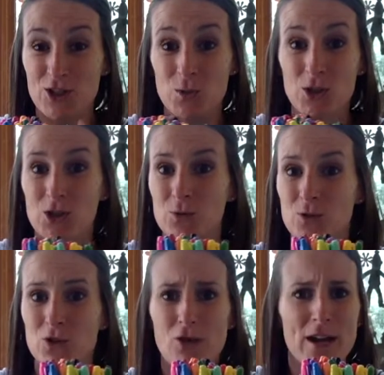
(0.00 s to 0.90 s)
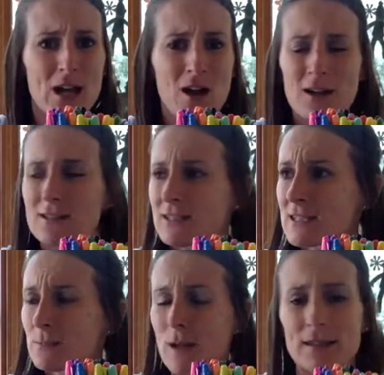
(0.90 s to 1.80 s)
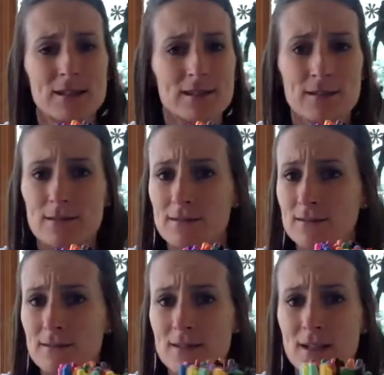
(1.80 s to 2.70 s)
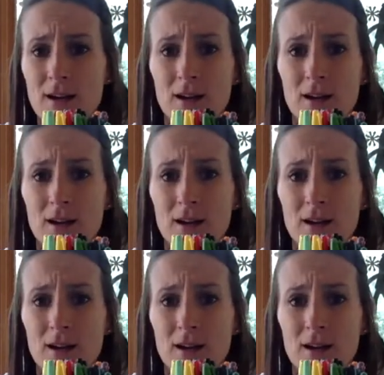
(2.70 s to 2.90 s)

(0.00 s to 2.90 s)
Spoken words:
You could use crayons, pencils,